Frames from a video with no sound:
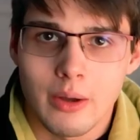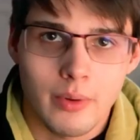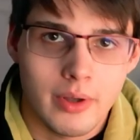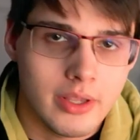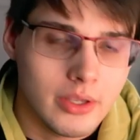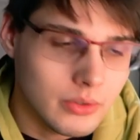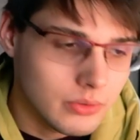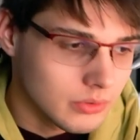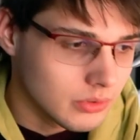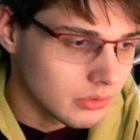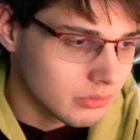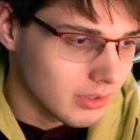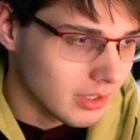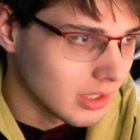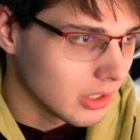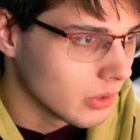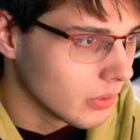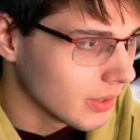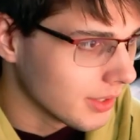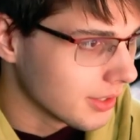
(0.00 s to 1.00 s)
how I use
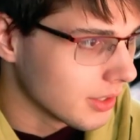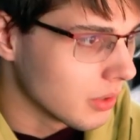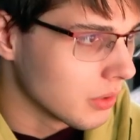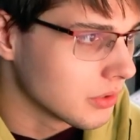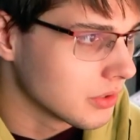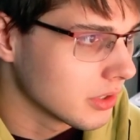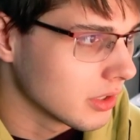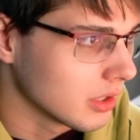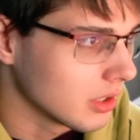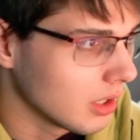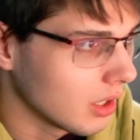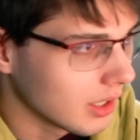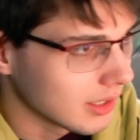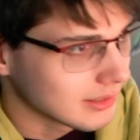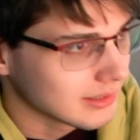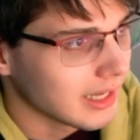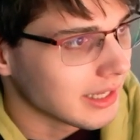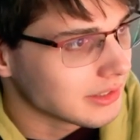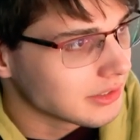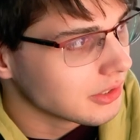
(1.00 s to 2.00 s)
Trello and Notion
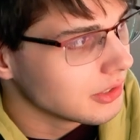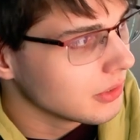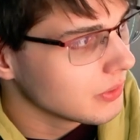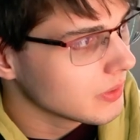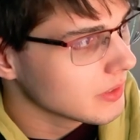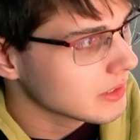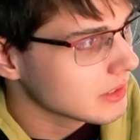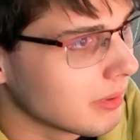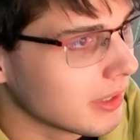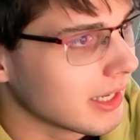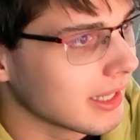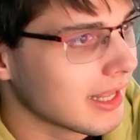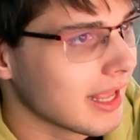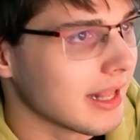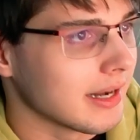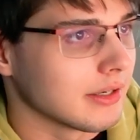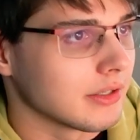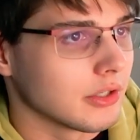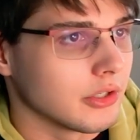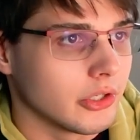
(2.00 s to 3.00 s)
alongside Todoist. But
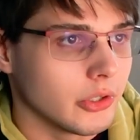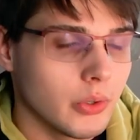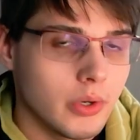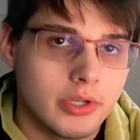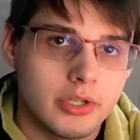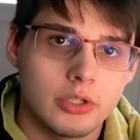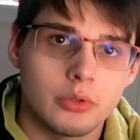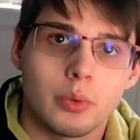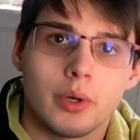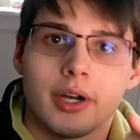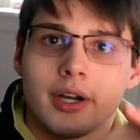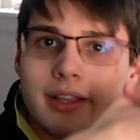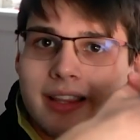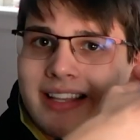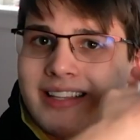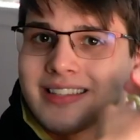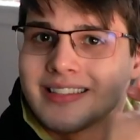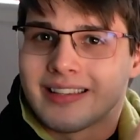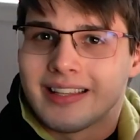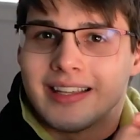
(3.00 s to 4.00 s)
again, Todoist is where
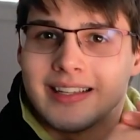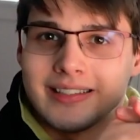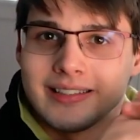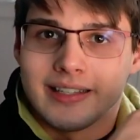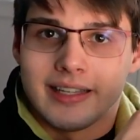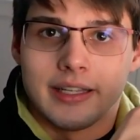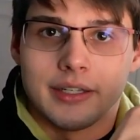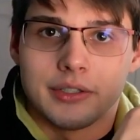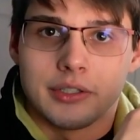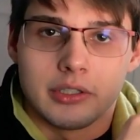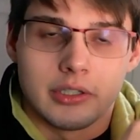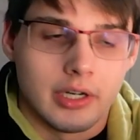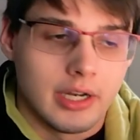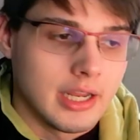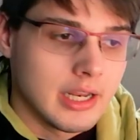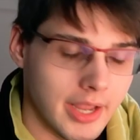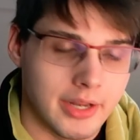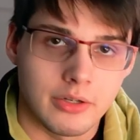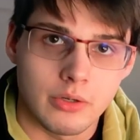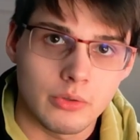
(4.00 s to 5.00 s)
these things integrate.
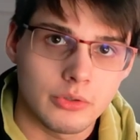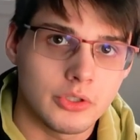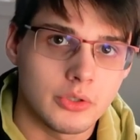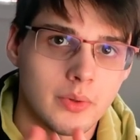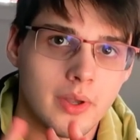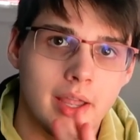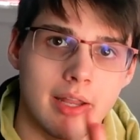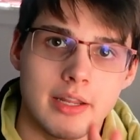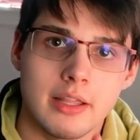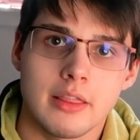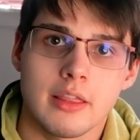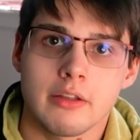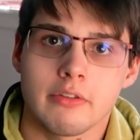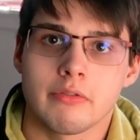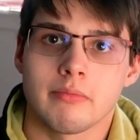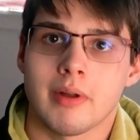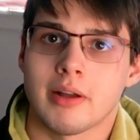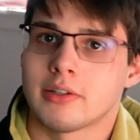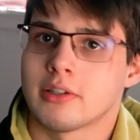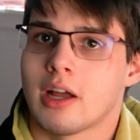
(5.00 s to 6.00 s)
I don't do anything
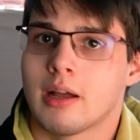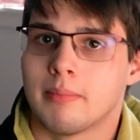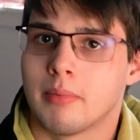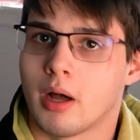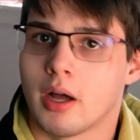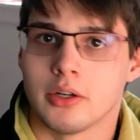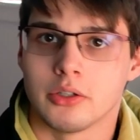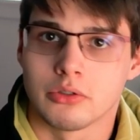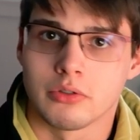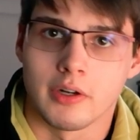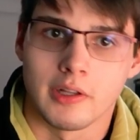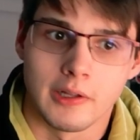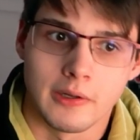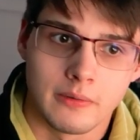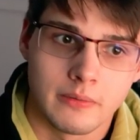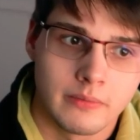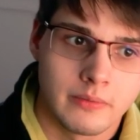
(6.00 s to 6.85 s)
for my job on Trello,